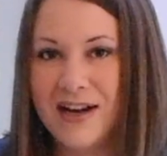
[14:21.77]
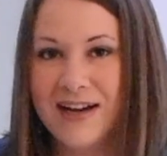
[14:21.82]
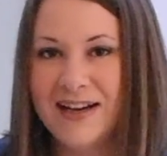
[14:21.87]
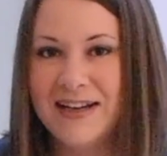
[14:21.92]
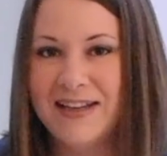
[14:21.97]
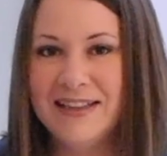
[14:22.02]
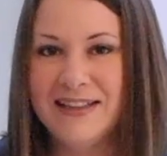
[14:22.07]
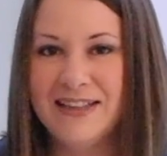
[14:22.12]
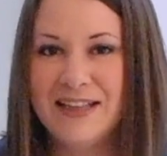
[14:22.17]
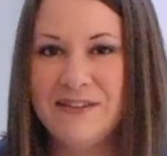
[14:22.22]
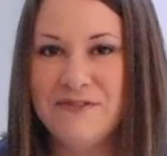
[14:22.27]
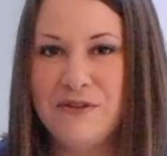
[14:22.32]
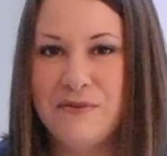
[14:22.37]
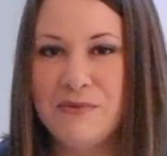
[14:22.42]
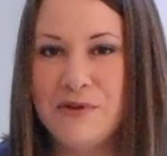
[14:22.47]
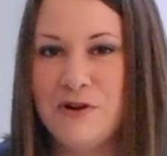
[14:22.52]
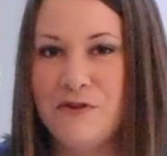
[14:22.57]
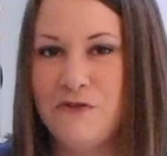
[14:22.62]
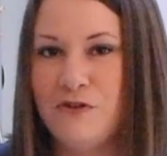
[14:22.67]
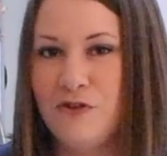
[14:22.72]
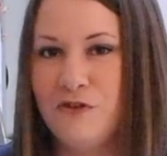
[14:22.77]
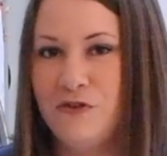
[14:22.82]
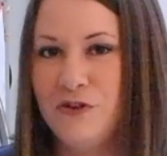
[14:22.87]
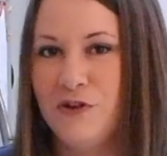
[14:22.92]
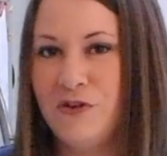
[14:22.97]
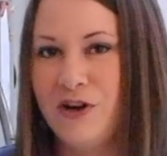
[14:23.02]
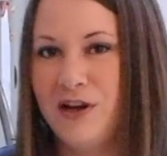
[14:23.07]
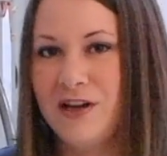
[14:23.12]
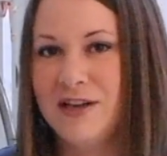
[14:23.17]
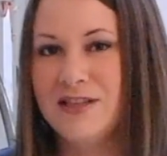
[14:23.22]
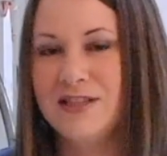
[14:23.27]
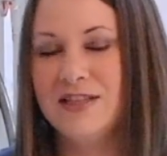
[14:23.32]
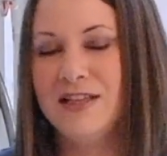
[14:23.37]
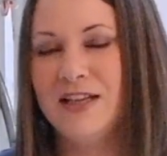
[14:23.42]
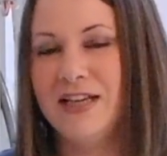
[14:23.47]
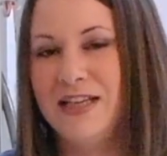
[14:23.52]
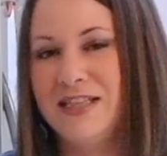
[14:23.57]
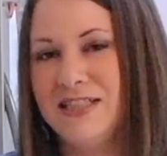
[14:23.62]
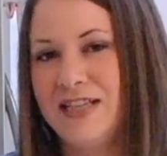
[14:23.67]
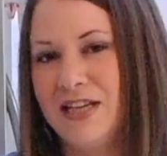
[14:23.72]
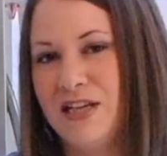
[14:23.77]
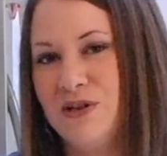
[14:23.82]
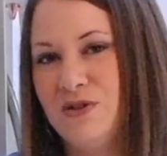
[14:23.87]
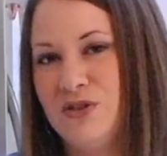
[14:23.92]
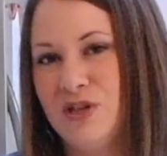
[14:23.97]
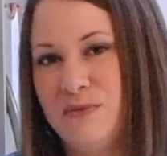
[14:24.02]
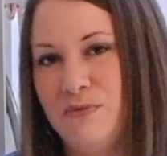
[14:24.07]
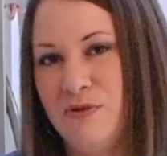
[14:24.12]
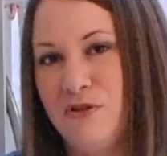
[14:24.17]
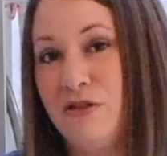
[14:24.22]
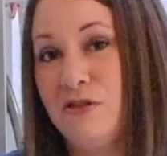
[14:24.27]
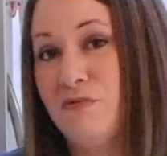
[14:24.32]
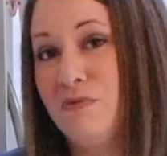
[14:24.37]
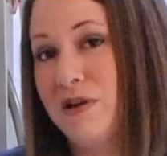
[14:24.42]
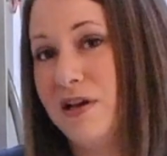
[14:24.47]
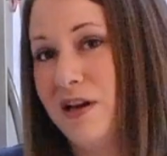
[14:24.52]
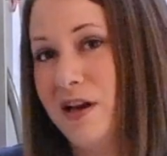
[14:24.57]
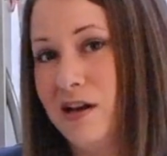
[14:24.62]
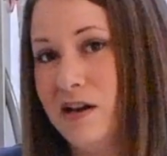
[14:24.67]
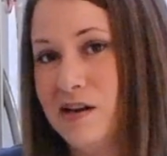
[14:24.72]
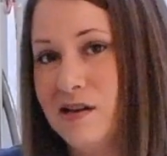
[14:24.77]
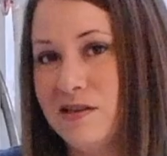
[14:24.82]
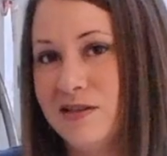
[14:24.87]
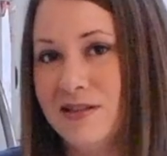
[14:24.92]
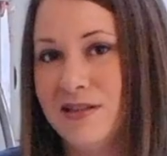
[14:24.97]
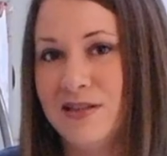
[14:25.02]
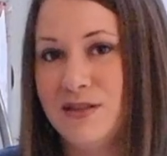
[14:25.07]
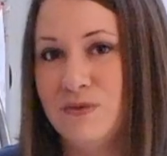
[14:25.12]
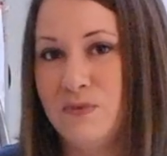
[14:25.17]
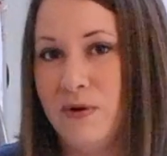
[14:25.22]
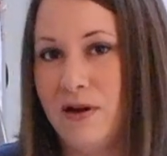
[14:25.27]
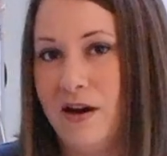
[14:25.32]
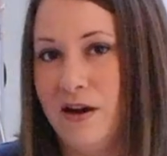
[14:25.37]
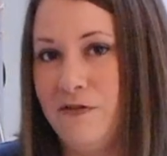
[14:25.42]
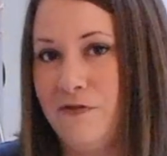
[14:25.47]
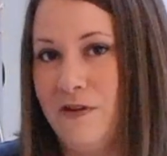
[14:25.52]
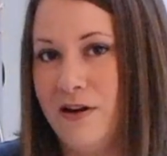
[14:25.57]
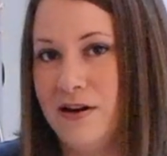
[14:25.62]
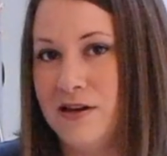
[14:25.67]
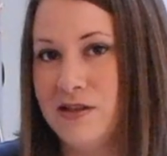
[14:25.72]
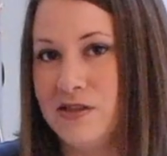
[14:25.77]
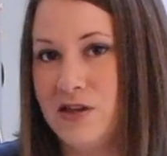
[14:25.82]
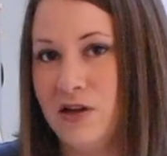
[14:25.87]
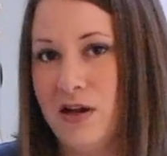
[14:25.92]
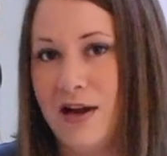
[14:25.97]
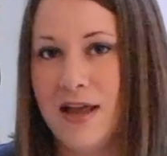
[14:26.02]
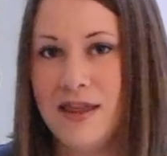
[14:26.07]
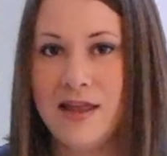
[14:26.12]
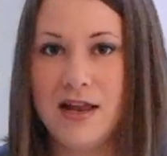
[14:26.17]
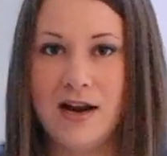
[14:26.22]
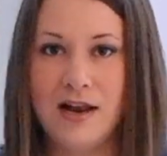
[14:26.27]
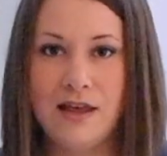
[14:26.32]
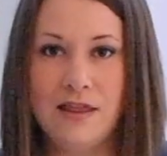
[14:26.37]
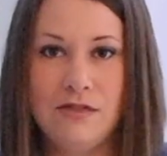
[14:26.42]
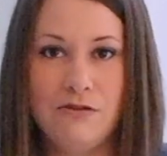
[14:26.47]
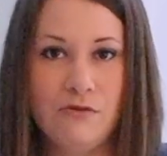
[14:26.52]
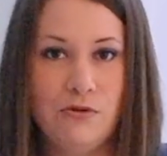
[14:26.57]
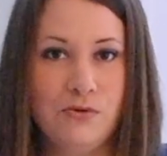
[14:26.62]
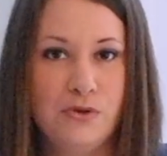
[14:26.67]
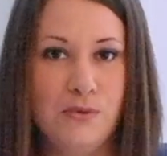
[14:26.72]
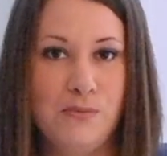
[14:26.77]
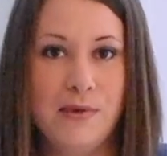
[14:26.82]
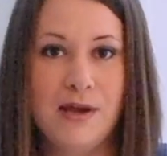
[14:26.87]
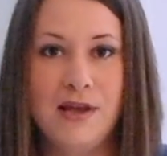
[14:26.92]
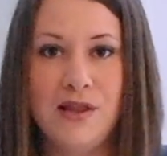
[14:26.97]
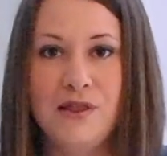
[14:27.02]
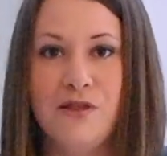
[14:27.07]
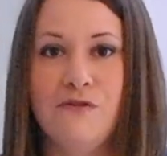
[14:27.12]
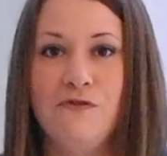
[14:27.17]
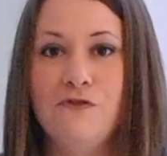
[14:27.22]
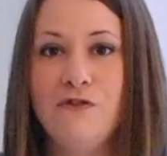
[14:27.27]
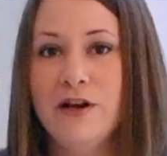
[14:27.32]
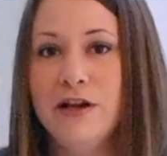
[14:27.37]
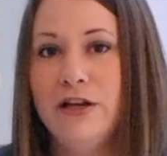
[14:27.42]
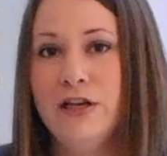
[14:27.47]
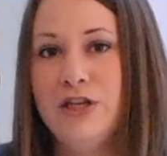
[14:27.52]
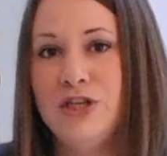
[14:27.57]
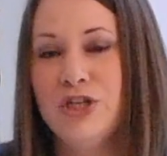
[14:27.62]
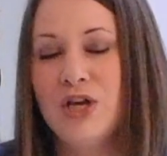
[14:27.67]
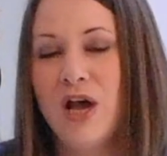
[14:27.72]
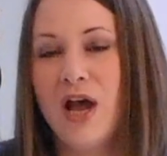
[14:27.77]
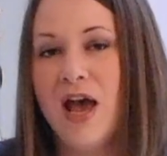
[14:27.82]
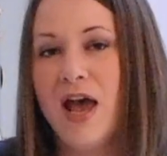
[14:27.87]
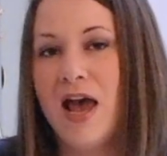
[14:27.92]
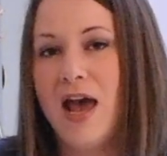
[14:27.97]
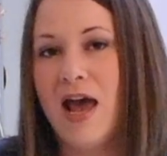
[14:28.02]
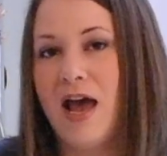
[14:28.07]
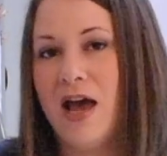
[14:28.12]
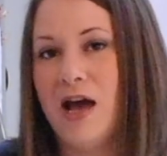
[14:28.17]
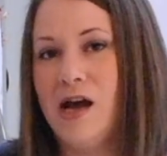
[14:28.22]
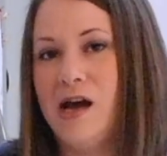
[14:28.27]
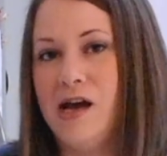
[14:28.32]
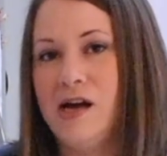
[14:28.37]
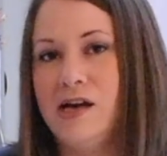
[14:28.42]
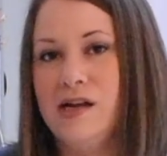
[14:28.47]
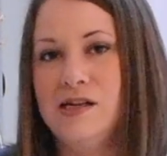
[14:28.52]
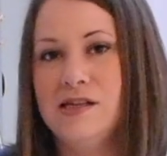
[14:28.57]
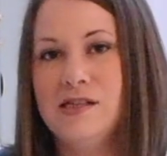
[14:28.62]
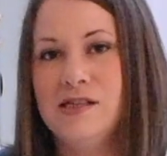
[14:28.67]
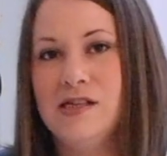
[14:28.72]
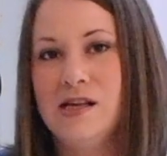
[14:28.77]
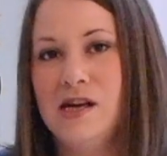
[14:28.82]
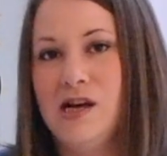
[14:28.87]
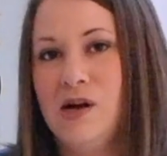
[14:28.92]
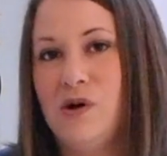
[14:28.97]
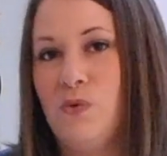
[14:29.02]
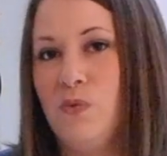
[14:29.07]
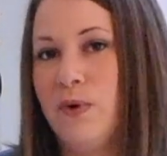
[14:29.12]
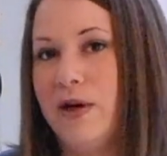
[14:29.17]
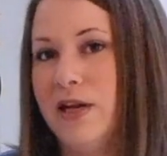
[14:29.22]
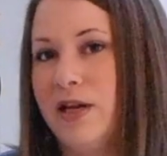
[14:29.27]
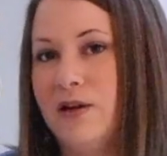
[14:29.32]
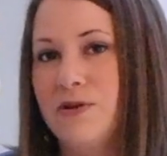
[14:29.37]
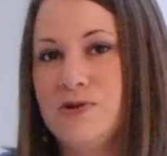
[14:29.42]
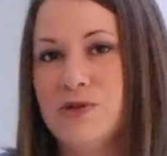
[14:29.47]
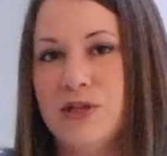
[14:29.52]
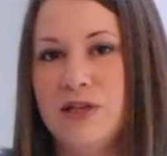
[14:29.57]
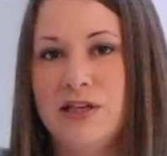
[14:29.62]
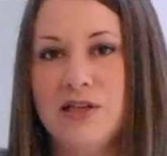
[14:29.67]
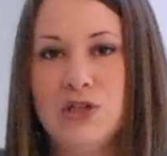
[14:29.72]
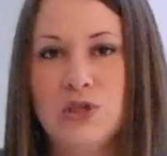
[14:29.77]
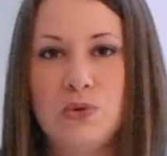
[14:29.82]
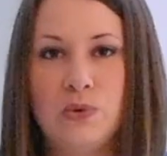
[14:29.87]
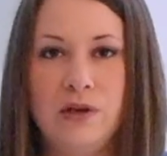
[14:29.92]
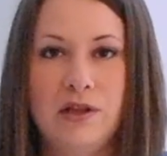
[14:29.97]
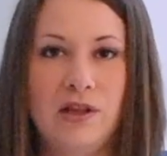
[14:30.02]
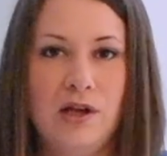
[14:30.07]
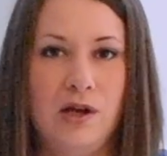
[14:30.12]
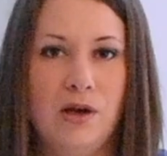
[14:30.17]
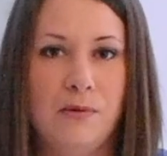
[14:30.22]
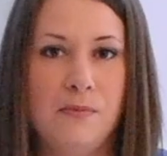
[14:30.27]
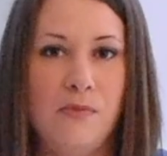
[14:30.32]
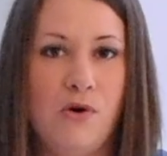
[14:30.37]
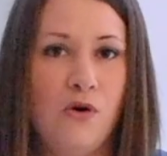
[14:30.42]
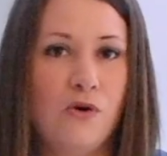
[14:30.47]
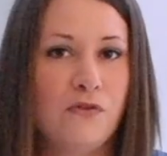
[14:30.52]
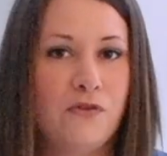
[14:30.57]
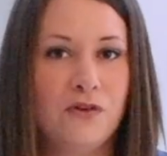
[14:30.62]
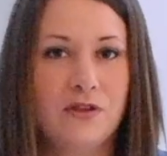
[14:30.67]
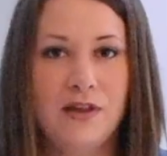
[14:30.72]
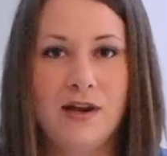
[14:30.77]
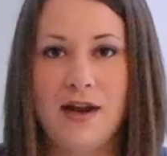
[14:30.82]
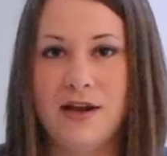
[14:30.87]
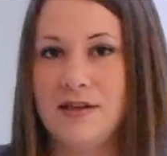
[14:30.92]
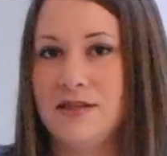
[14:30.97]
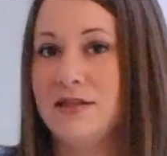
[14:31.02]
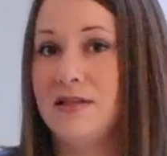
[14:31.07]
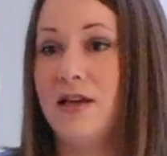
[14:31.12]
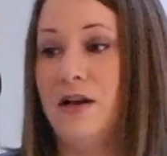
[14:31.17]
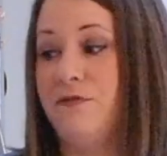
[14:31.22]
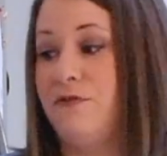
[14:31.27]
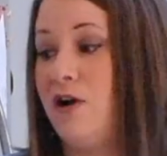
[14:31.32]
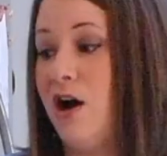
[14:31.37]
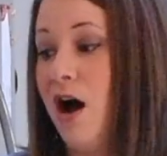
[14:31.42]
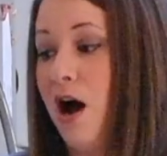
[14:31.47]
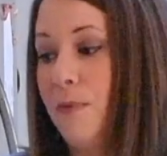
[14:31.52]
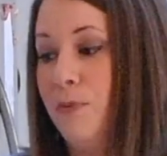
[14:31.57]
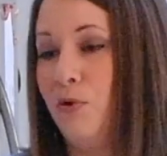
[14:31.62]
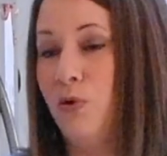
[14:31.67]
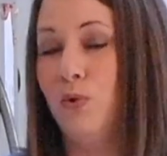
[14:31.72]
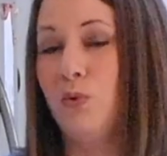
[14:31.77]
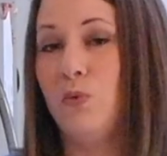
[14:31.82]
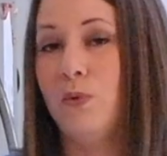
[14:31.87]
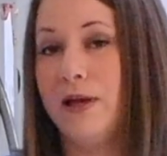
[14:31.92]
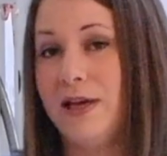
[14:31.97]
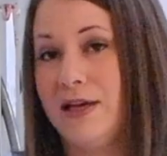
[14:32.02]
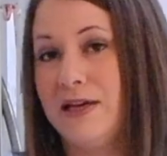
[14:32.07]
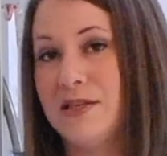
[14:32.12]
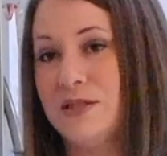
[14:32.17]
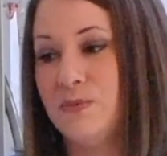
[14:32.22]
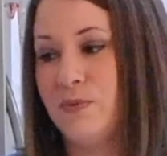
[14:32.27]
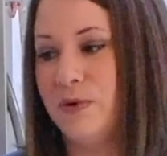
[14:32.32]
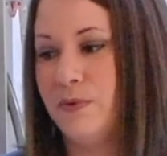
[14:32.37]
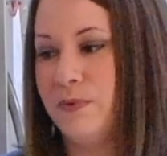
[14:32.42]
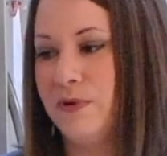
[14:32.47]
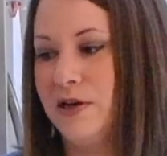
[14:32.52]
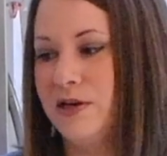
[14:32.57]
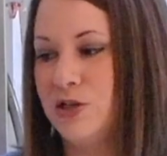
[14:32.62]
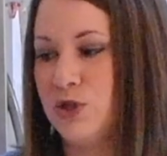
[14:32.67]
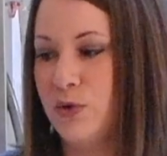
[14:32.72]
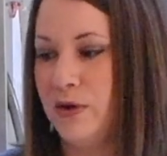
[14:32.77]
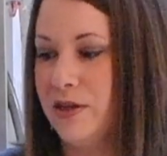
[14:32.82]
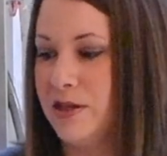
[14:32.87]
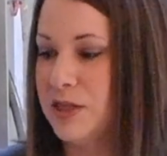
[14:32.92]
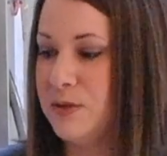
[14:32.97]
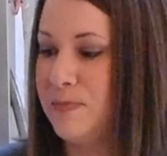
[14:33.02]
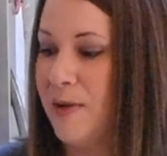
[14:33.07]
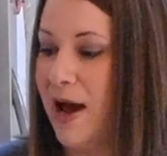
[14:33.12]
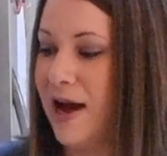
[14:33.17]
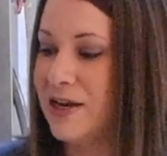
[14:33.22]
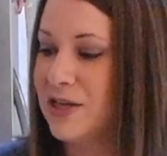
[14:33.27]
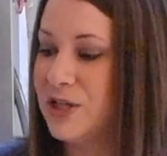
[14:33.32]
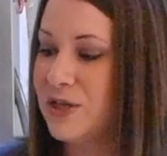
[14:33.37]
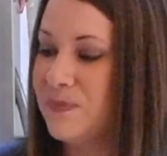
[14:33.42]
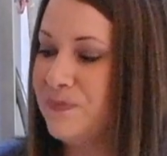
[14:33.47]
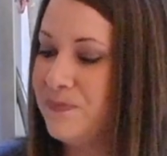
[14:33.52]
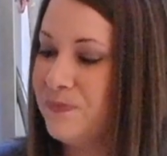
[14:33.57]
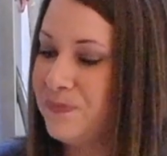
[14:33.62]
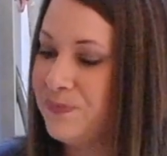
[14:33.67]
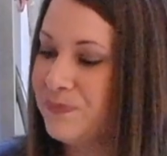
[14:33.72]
I leave them there for a few days. Like I say, usually about three days is what I find is good. And then I throw them in the fridge and we usually enjoy them over the next kind of couple weeks. We would enjoy this batch.